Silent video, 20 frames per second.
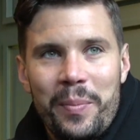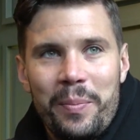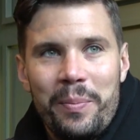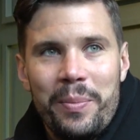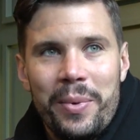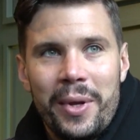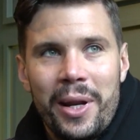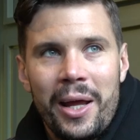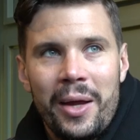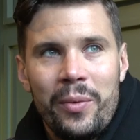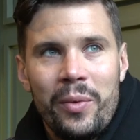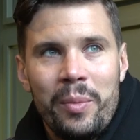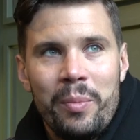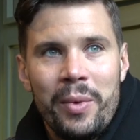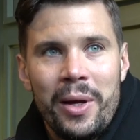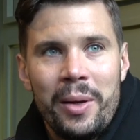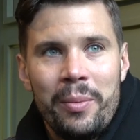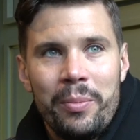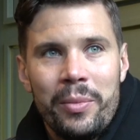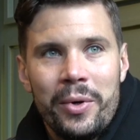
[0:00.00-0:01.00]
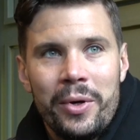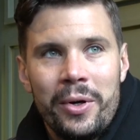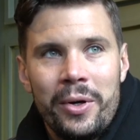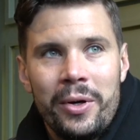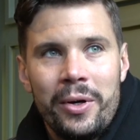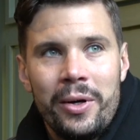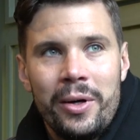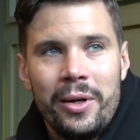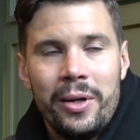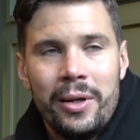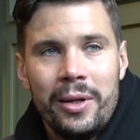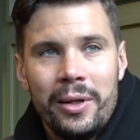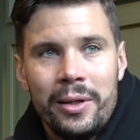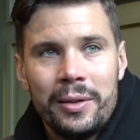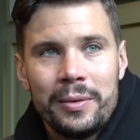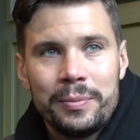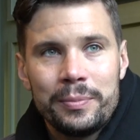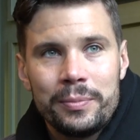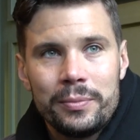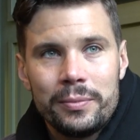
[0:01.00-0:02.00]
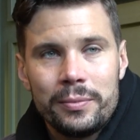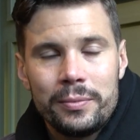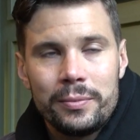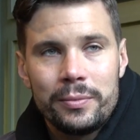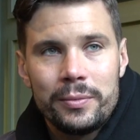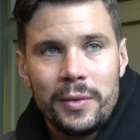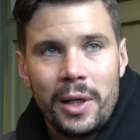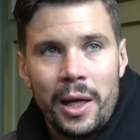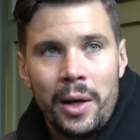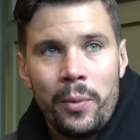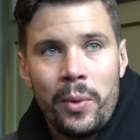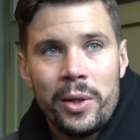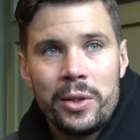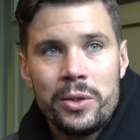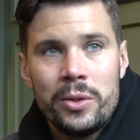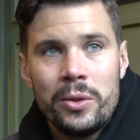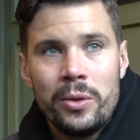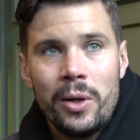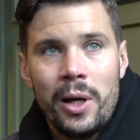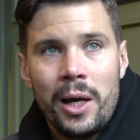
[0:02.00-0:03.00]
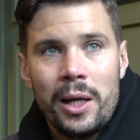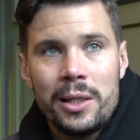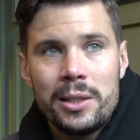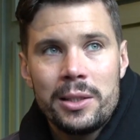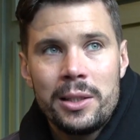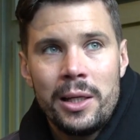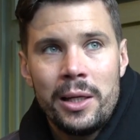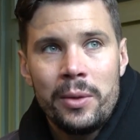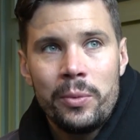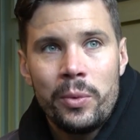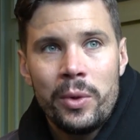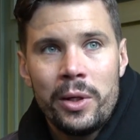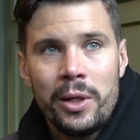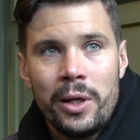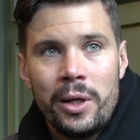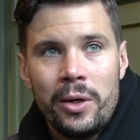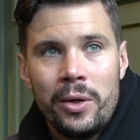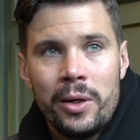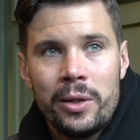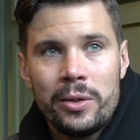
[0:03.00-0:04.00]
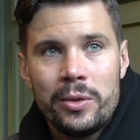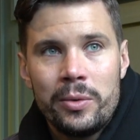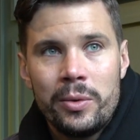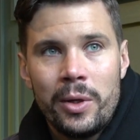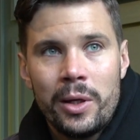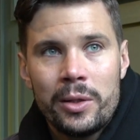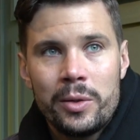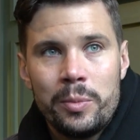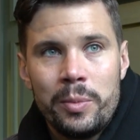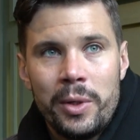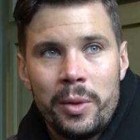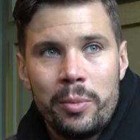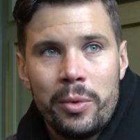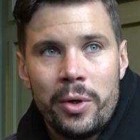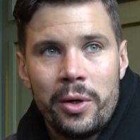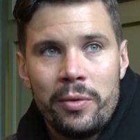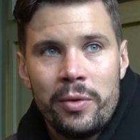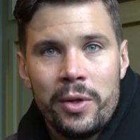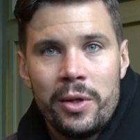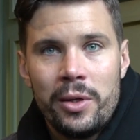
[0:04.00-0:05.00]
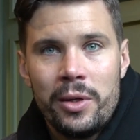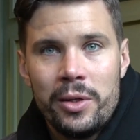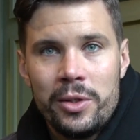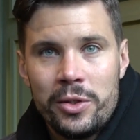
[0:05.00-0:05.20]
But I remember I went to Iceland one year and got to be a part of the